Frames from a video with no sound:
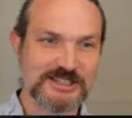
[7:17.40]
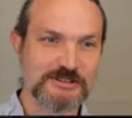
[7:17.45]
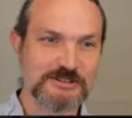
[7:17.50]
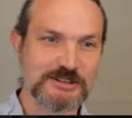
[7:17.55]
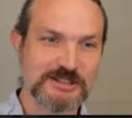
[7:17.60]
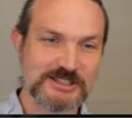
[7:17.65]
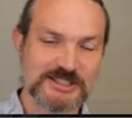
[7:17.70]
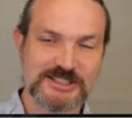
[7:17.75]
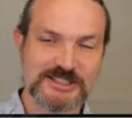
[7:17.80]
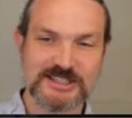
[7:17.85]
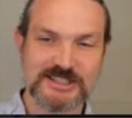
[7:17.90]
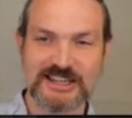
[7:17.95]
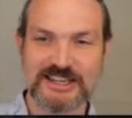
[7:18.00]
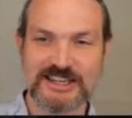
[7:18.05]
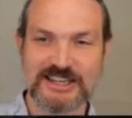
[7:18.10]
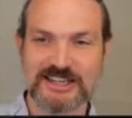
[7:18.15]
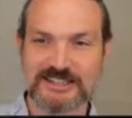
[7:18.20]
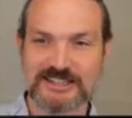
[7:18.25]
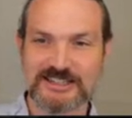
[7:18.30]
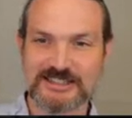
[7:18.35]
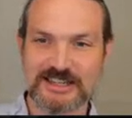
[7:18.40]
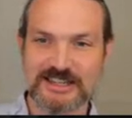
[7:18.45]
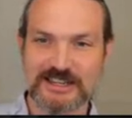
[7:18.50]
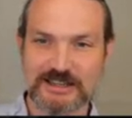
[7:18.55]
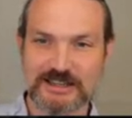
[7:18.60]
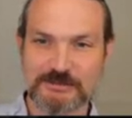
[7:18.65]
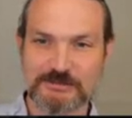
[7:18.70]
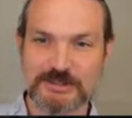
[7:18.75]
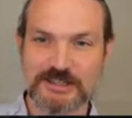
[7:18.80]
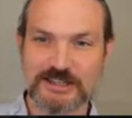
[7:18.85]
secrets. And
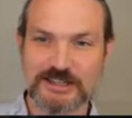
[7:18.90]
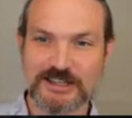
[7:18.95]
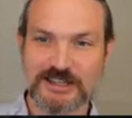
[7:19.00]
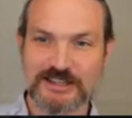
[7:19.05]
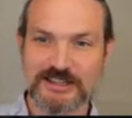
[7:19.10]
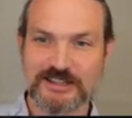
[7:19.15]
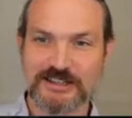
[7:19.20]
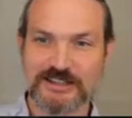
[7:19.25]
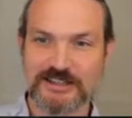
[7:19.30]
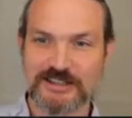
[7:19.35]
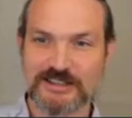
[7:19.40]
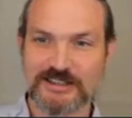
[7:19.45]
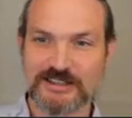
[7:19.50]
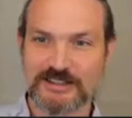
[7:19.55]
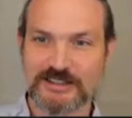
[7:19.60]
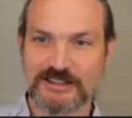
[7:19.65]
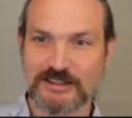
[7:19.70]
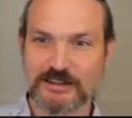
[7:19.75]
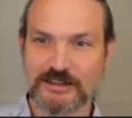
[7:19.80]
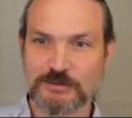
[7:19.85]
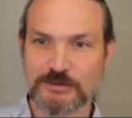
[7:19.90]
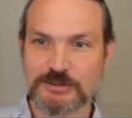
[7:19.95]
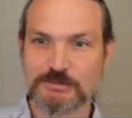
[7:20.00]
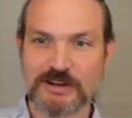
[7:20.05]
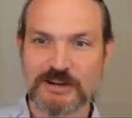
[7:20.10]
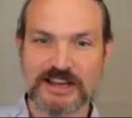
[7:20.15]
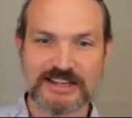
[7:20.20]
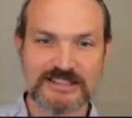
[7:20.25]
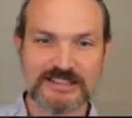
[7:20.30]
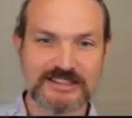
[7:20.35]
um, oh, was
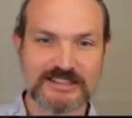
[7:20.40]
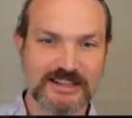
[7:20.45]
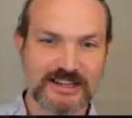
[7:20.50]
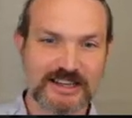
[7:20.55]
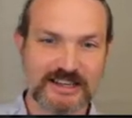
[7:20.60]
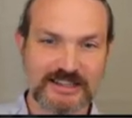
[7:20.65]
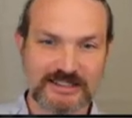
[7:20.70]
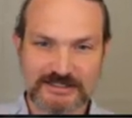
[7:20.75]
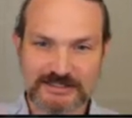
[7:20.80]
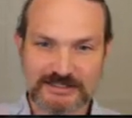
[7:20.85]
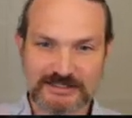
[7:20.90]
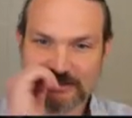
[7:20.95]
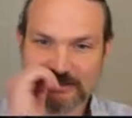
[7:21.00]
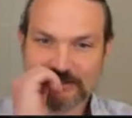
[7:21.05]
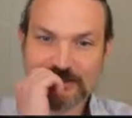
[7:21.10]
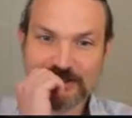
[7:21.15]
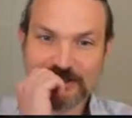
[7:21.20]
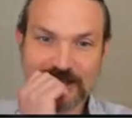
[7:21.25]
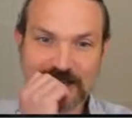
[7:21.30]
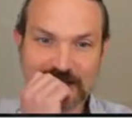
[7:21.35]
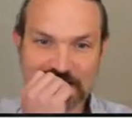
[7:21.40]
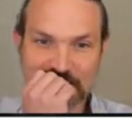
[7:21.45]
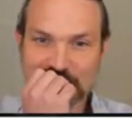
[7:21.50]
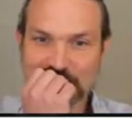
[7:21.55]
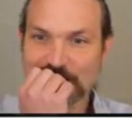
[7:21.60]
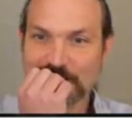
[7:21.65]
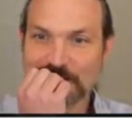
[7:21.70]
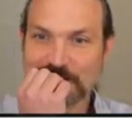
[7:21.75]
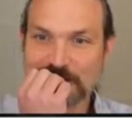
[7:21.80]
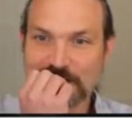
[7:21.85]
it Brad? I
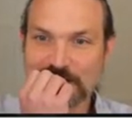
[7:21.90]
gosh.